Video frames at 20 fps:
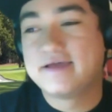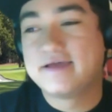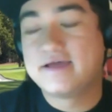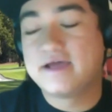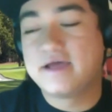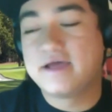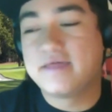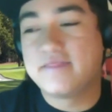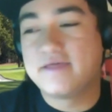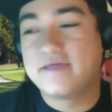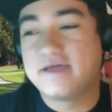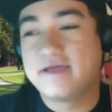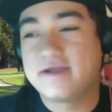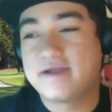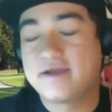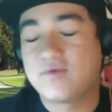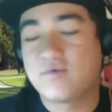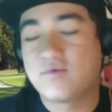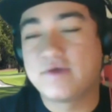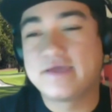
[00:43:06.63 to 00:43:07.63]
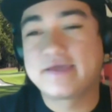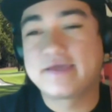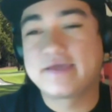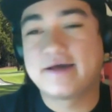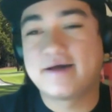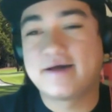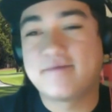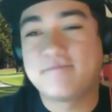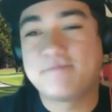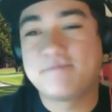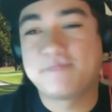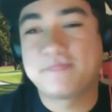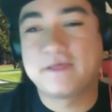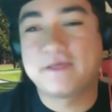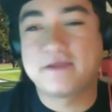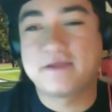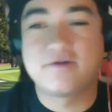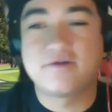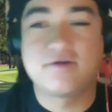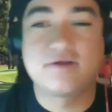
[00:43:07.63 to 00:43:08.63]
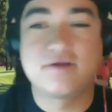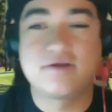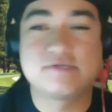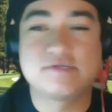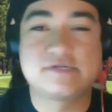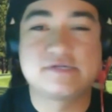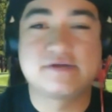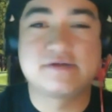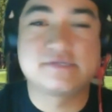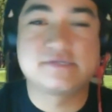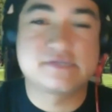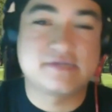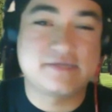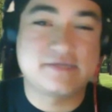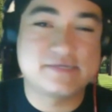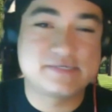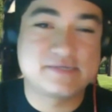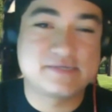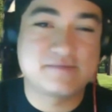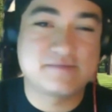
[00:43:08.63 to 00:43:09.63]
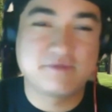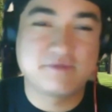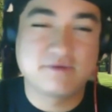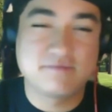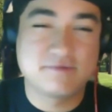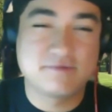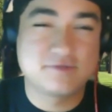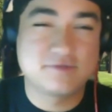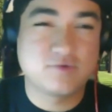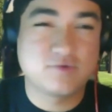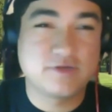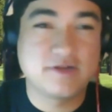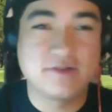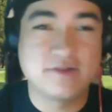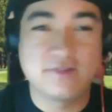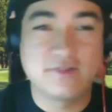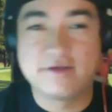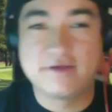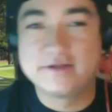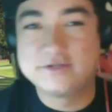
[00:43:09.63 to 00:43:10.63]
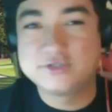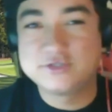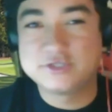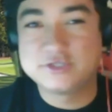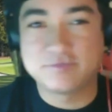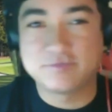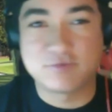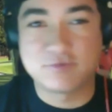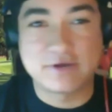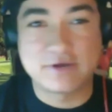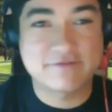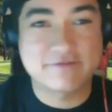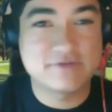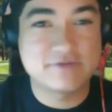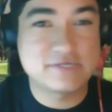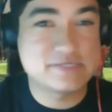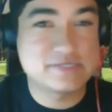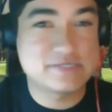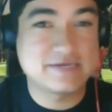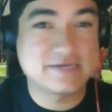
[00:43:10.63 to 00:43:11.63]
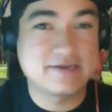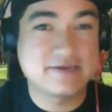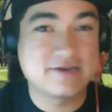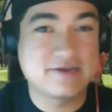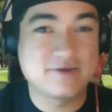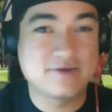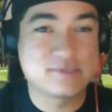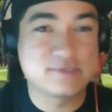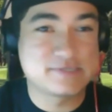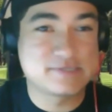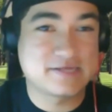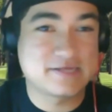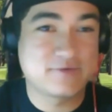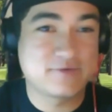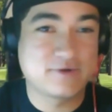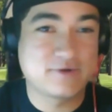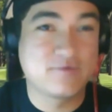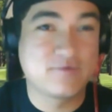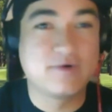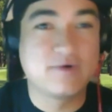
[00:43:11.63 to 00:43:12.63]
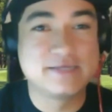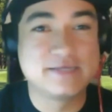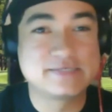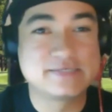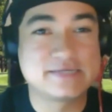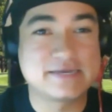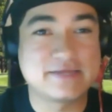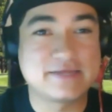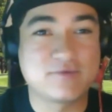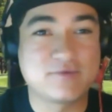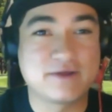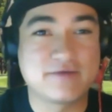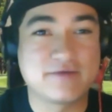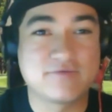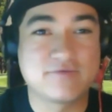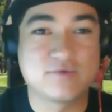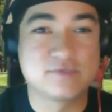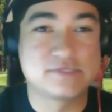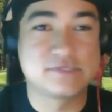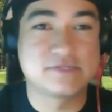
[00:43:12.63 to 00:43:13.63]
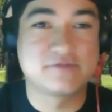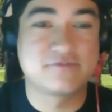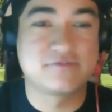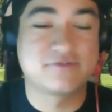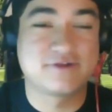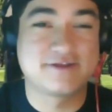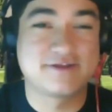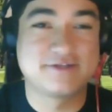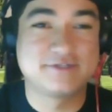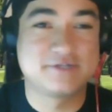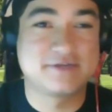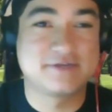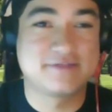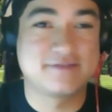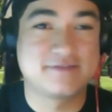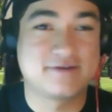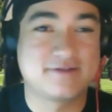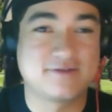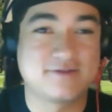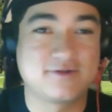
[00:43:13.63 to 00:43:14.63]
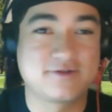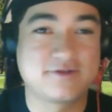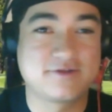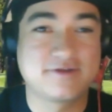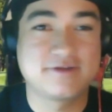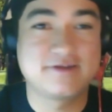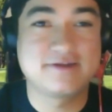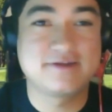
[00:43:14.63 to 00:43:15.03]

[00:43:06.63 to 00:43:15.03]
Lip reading: And then I'd wake up and go downstairs and eat something between a lunch and a breakfast. I didn't know exactly what it was. I'd eat whatever was in the fridge and I thought looked good.